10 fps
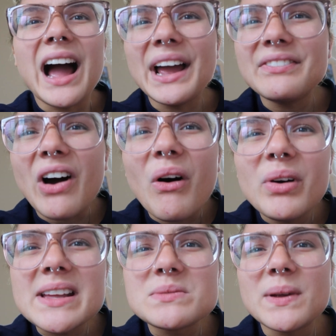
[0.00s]
I've
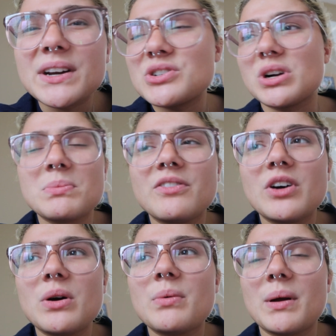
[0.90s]
always been a
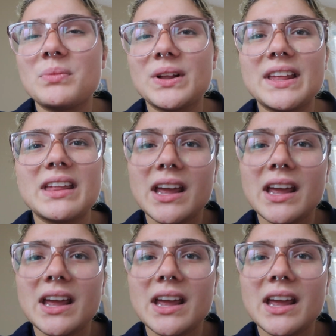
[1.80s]
germaphobe. I'm really